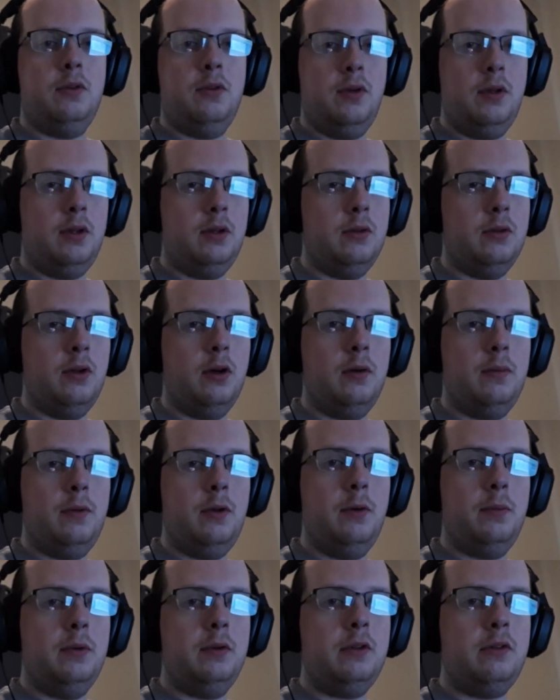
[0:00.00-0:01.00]
I've been doing
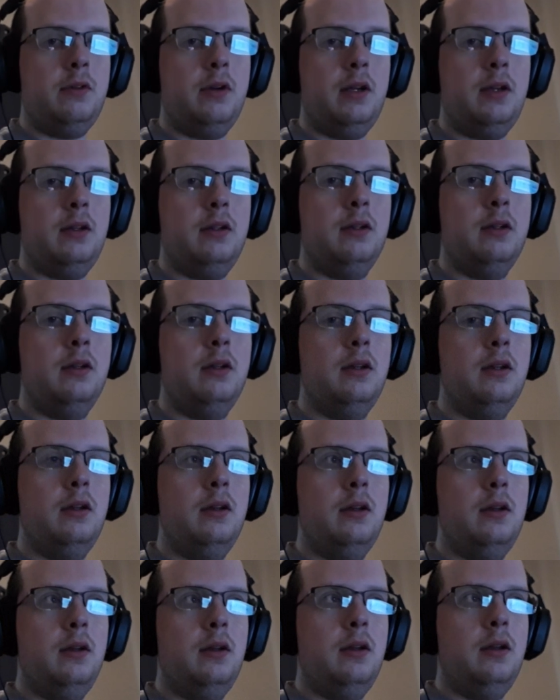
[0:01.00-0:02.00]
all the open string
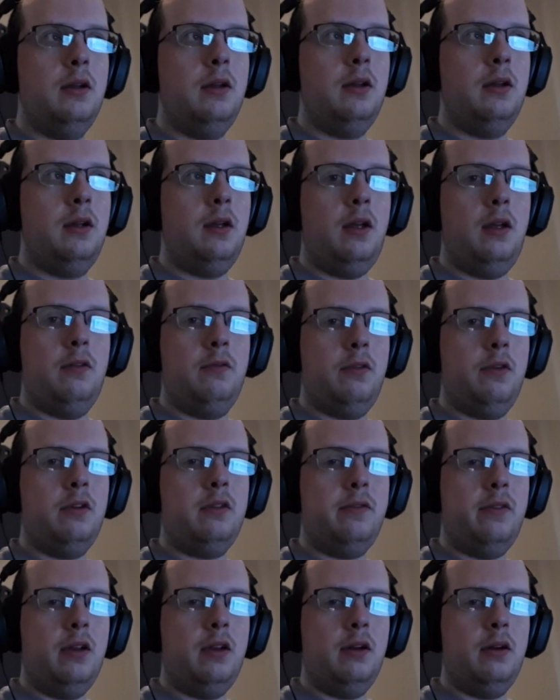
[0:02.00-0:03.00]
and
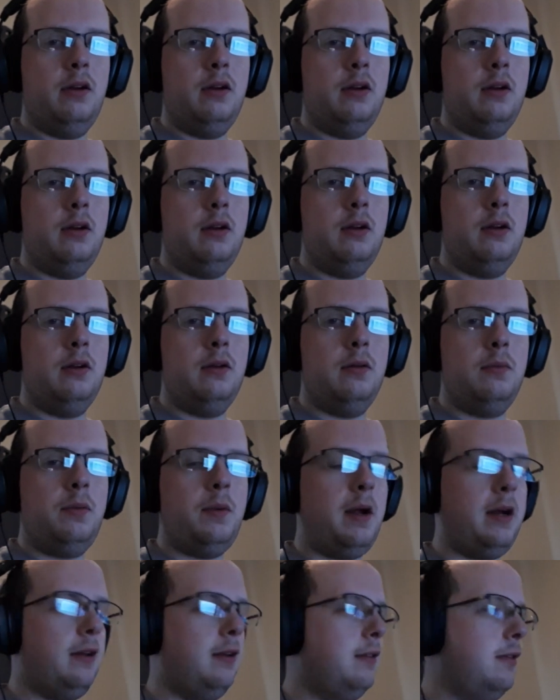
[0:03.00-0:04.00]
first finger
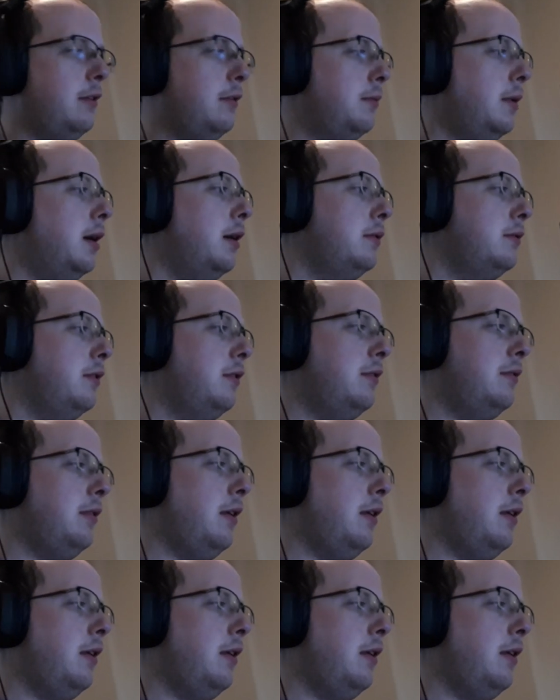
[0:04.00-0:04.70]
practice as well.